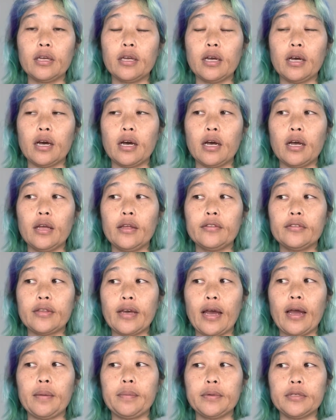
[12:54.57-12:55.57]

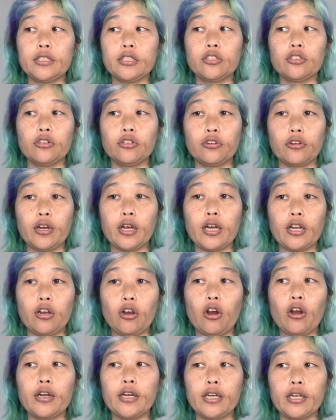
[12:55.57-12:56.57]
that particular credit
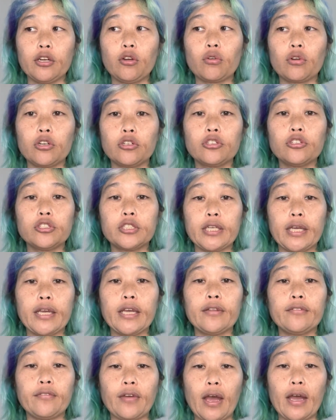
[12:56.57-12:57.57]
card in order to take
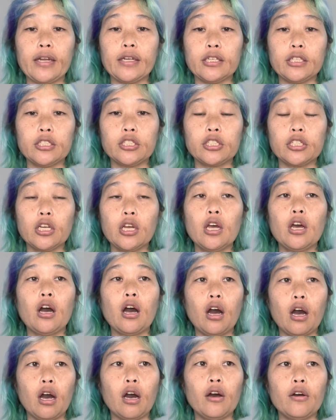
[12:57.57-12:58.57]
advantage
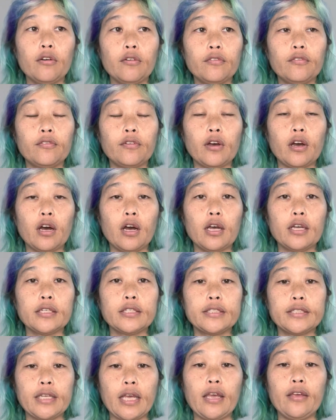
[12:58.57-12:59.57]
of
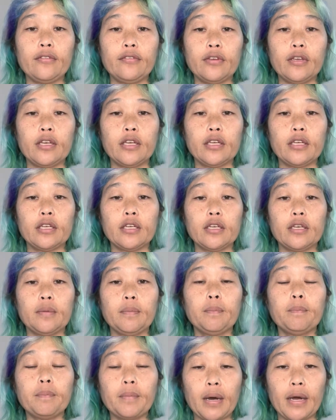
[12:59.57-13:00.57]
saving
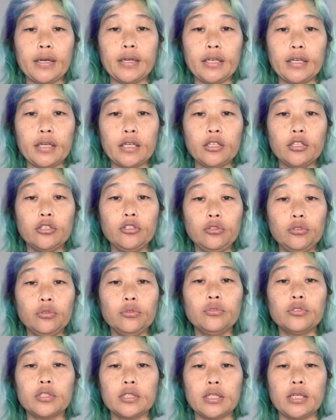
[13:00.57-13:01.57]
money
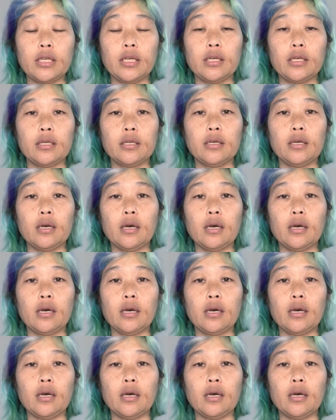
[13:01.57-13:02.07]
using